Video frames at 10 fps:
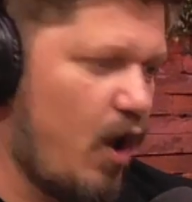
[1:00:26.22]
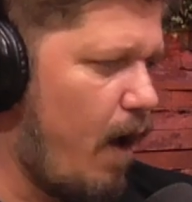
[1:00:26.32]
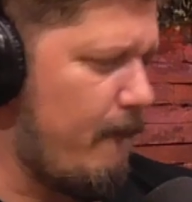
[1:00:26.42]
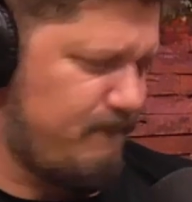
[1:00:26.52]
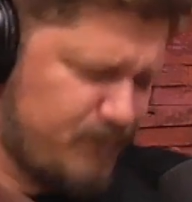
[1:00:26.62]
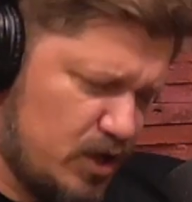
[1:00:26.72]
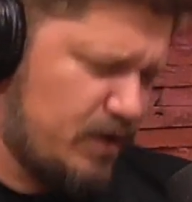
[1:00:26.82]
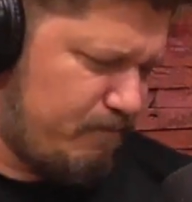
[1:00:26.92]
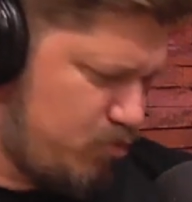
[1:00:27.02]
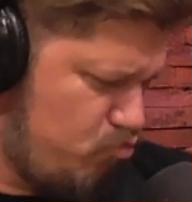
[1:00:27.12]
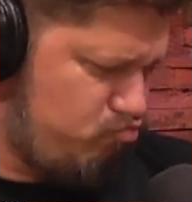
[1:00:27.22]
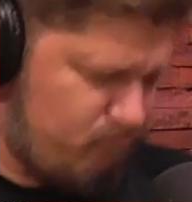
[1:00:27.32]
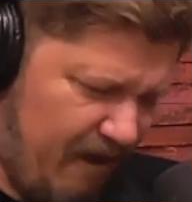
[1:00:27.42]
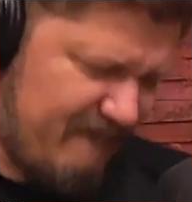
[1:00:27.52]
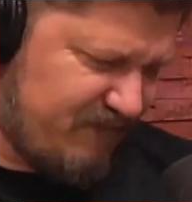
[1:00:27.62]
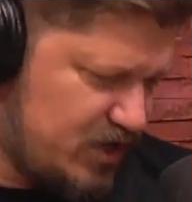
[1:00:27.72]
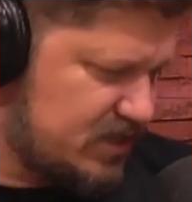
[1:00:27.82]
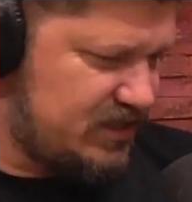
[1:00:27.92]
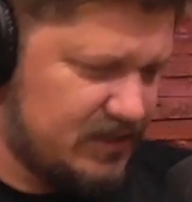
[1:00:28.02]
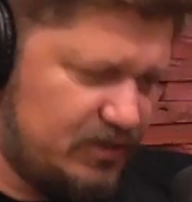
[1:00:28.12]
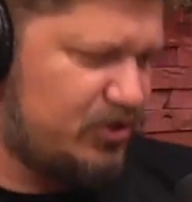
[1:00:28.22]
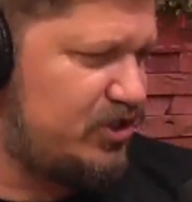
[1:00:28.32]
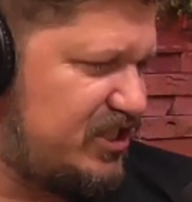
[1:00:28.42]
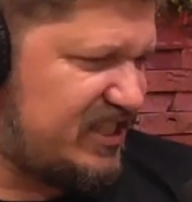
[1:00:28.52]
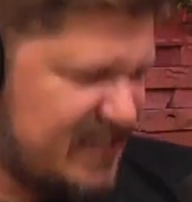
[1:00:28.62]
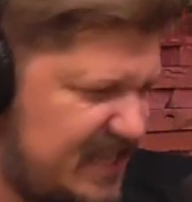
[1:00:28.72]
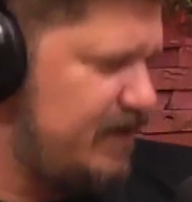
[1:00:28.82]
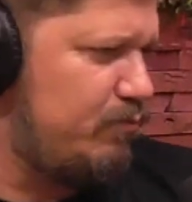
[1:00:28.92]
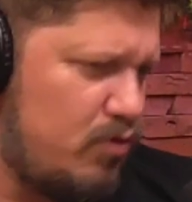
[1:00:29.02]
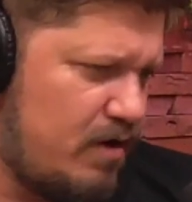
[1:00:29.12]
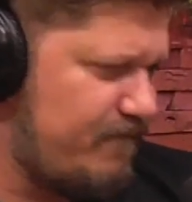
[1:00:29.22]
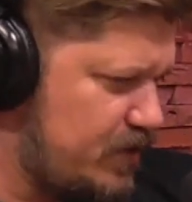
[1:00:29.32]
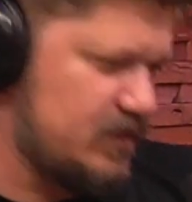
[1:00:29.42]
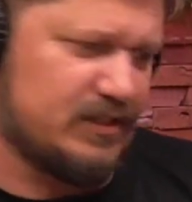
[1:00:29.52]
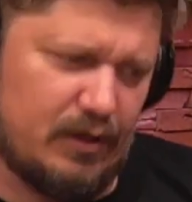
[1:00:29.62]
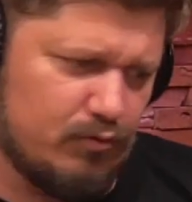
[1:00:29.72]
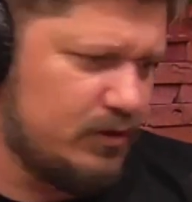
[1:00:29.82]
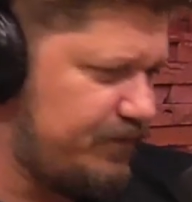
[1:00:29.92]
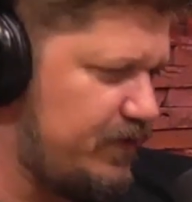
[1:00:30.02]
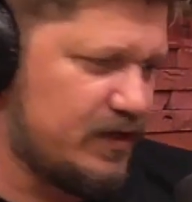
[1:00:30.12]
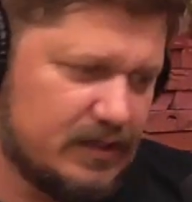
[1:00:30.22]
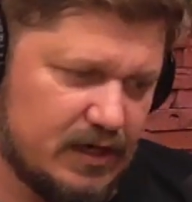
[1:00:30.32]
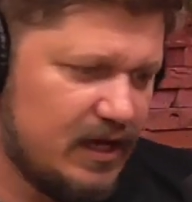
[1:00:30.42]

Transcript: I'm waiting for the day that you come in this fucking studio of